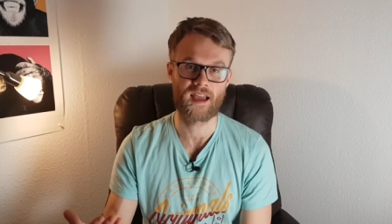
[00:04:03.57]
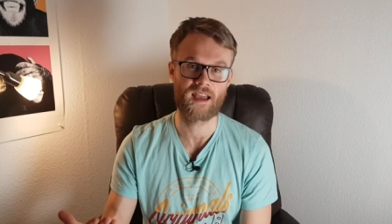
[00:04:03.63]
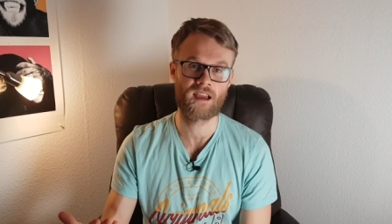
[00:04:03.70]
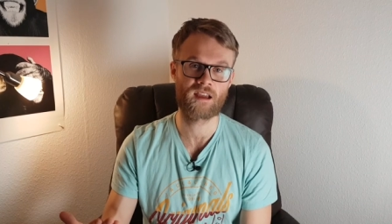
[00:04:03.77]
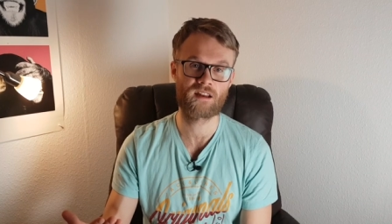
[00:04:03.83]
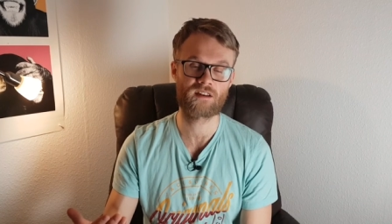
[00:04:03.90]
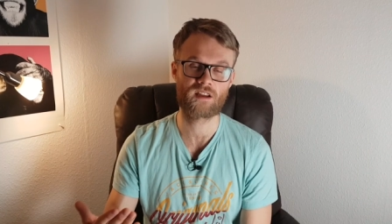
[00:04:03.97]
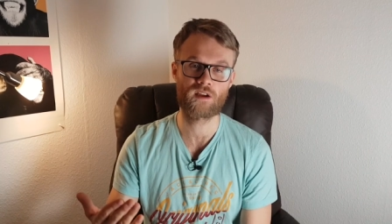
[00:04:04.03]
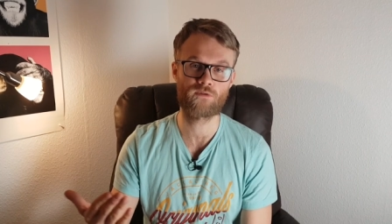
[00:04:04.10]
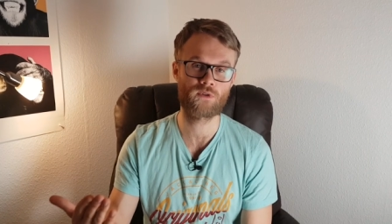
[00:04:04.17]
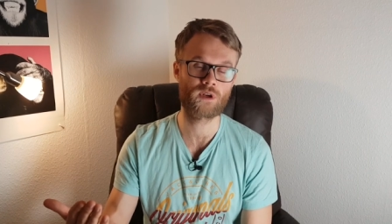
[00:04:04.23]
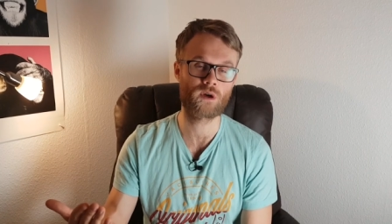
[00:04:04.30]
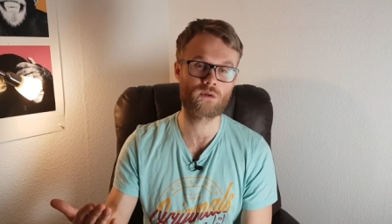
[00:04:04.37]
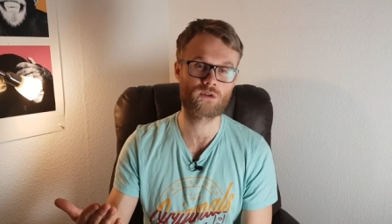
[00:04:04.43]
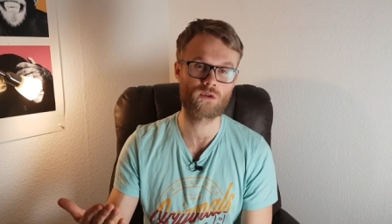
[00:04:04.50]
and if we
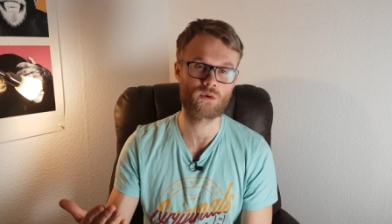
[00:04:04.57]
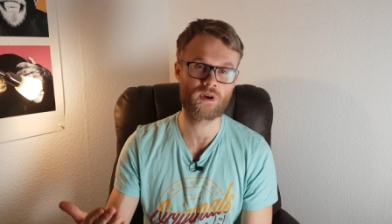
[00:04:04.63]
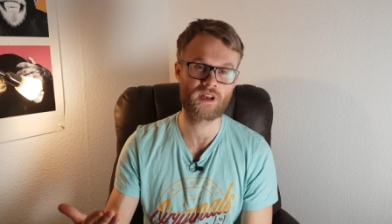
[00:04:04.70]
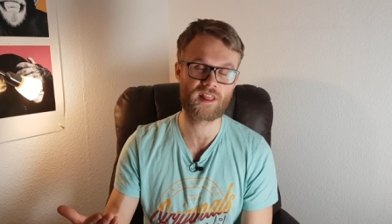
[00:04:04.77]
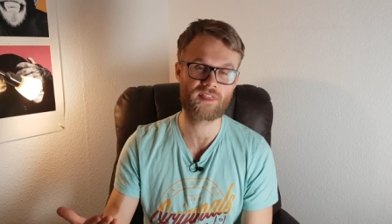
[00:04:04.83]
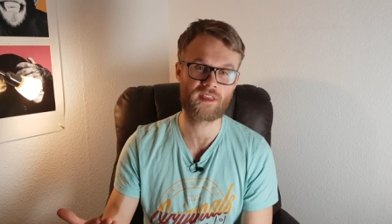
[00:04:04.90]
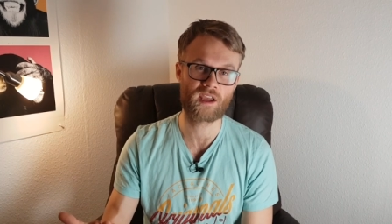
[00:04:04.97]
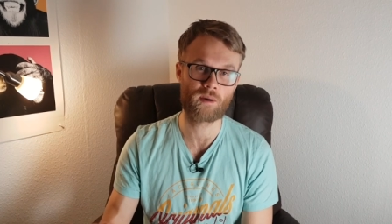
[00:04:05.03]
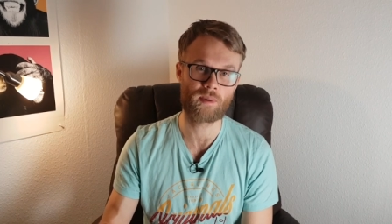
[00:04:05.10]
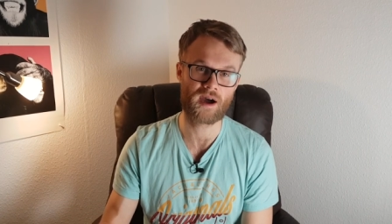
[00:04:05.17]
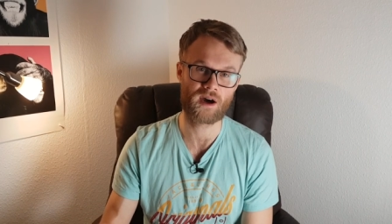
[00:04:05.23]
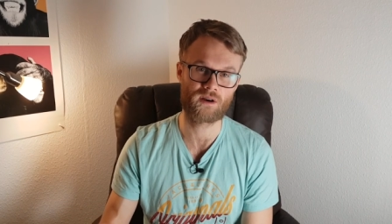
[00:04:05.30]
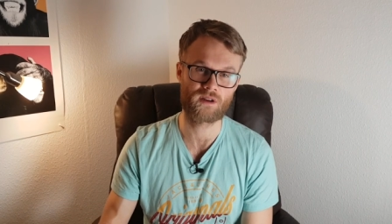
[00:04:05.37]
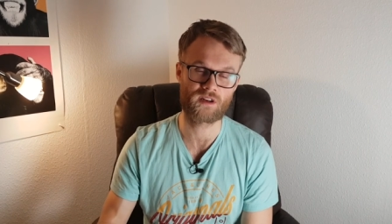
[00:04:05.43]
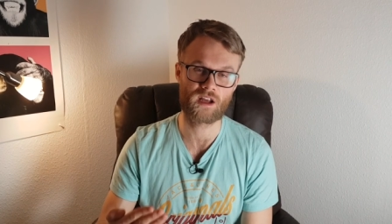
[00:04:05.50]
don't do anything
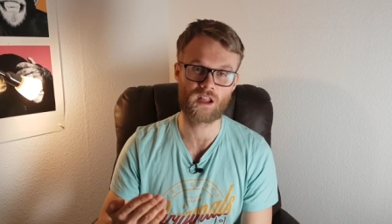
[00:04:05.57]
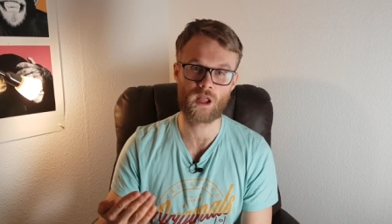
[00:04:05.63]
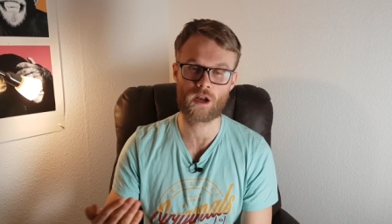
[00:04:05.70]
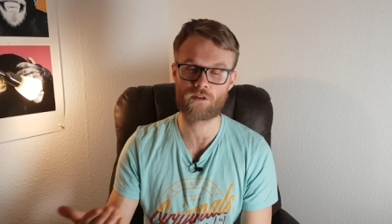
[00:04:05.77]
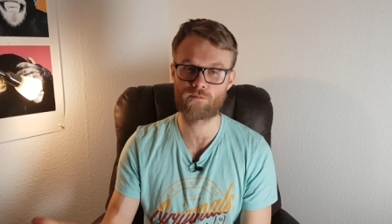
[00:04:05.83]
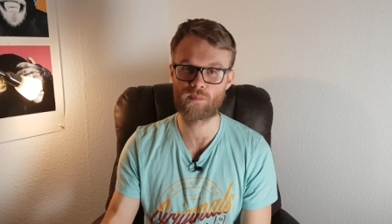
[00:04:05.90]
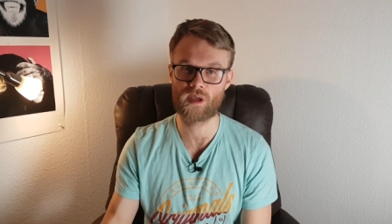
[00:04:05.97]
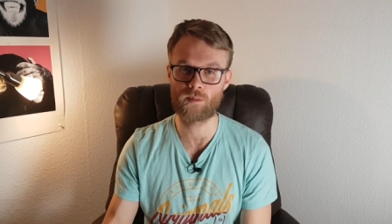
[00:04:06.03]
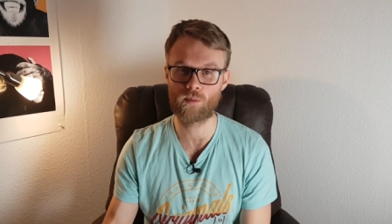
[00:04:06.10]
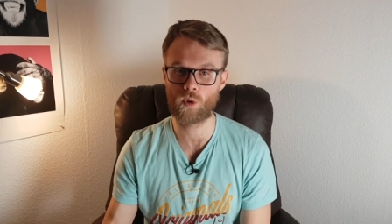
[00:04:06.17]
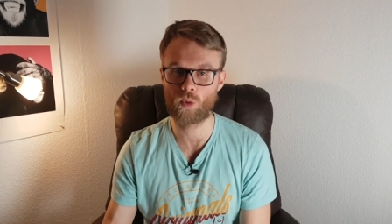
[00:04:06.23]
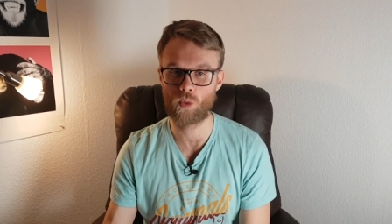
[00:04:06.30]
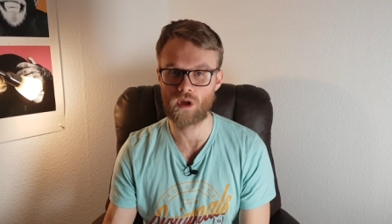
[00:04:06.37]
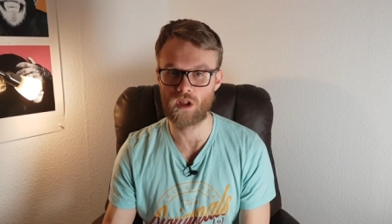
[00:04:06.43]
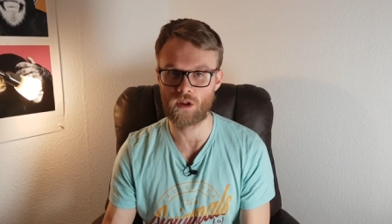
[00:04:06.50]
about it a lot of people
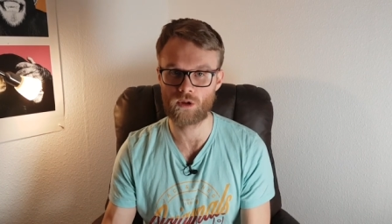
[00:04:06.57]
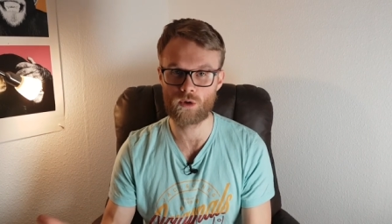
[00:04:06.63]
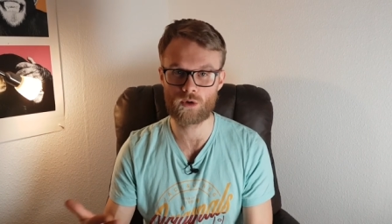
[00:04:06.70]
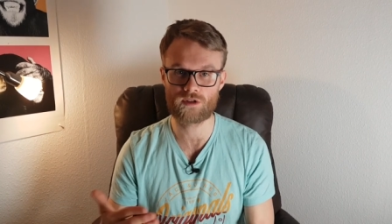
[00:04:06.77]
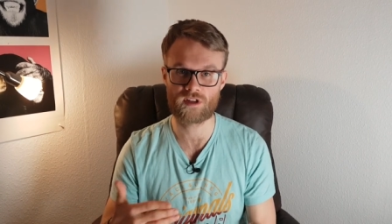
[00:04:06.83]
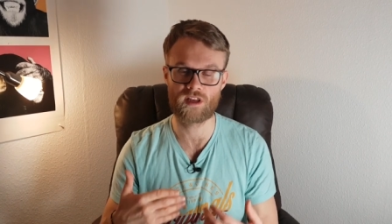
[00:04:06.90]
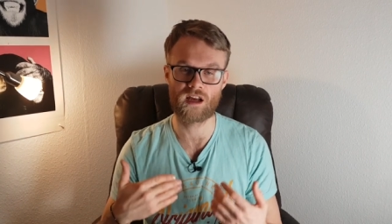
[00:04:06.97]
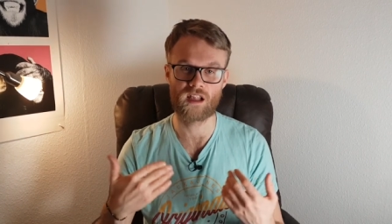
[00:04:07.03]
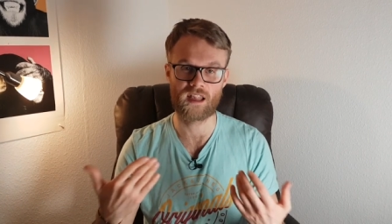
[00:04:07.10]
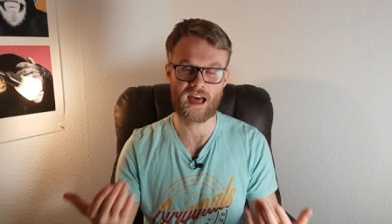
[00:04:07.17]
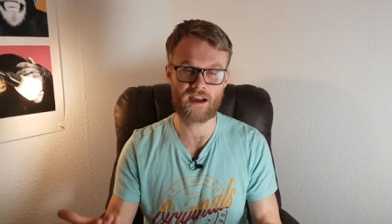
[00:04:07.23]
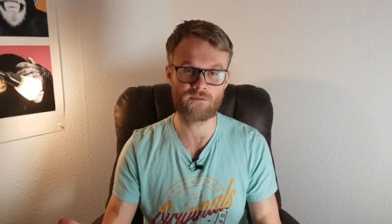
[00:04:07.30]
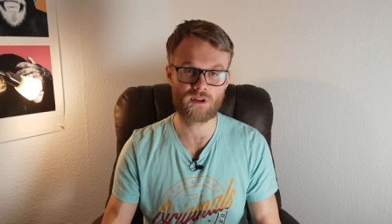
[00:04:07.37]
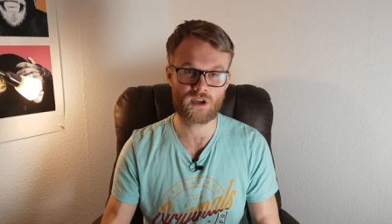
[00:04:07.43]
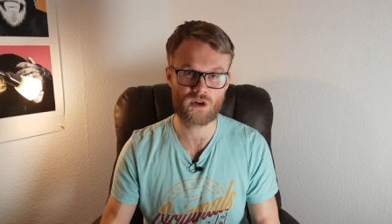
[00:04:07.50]
will lose their
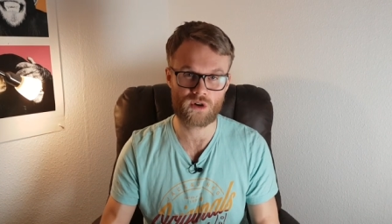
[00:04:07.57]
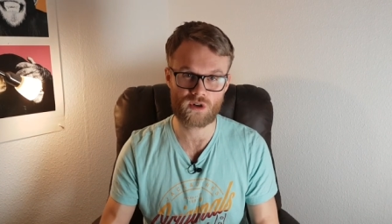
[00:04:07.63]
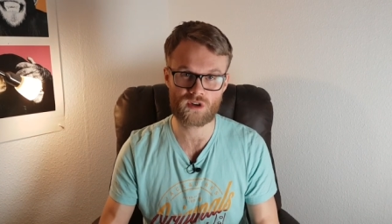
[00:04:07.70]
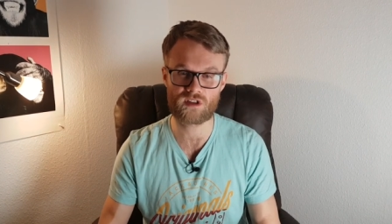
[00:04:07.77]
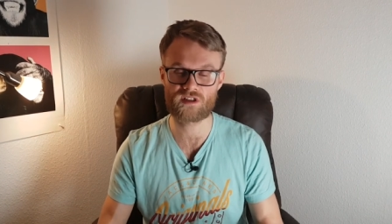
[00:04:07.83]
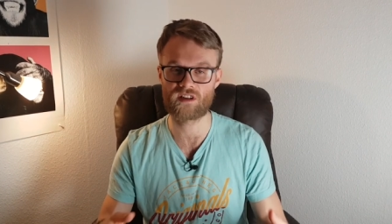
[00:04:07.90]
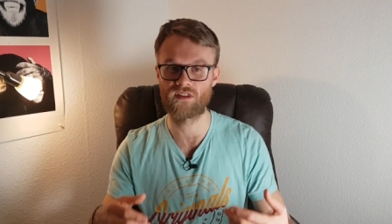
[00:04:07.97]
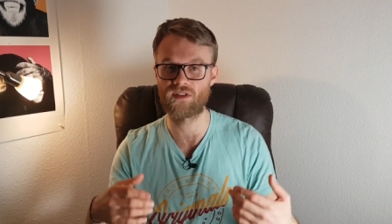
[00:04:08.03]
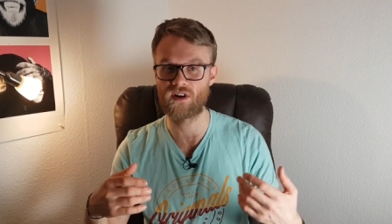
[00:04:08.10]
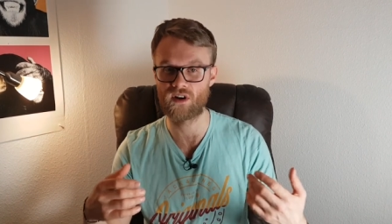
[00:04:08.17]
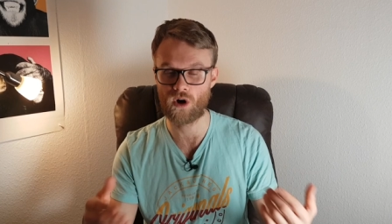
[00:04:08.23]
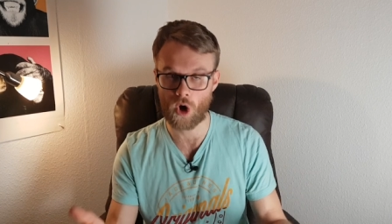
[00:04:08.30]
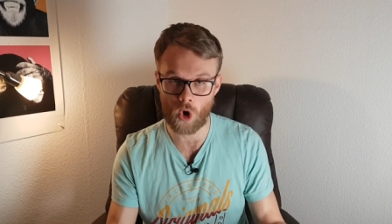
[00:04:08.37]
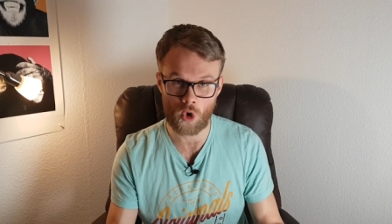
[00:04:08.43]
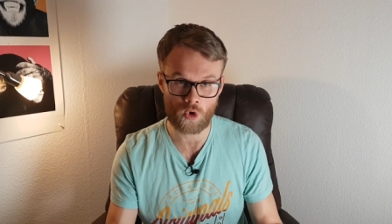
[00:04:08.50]
livelihoods and their
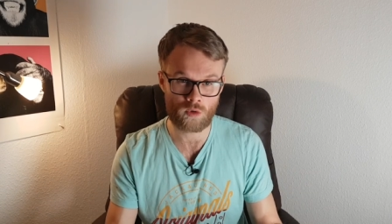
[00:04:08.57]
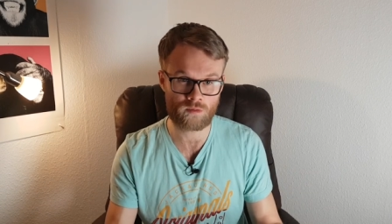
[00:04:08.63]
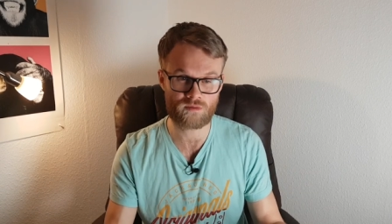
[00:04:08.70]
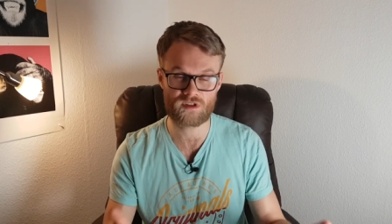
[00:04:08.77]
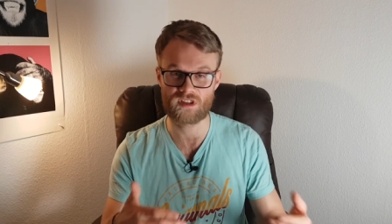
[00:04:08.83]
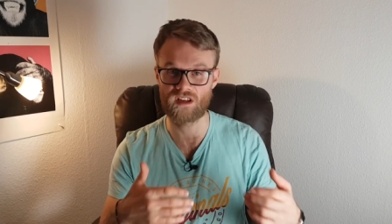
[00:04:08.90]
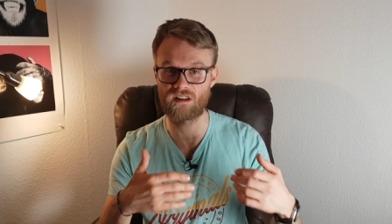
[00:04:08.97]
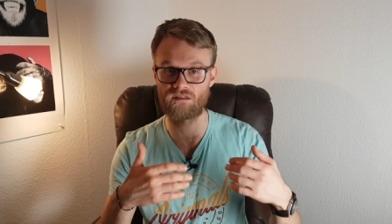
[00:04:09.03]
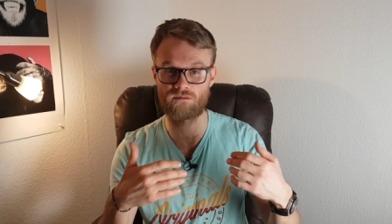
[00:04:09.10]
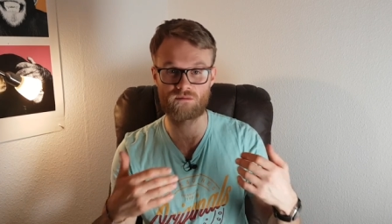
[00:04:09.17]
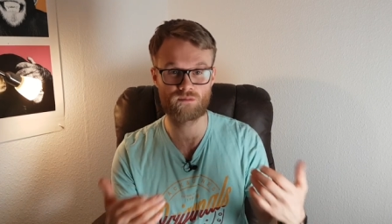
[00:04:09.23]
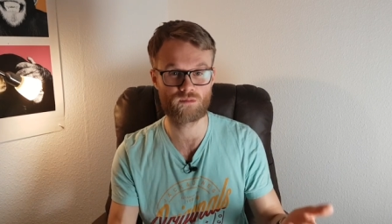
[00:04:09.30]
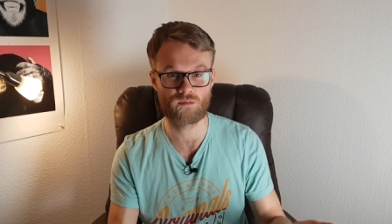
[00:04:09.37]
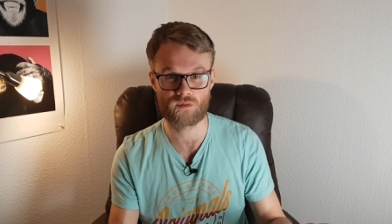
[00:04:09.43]
homes and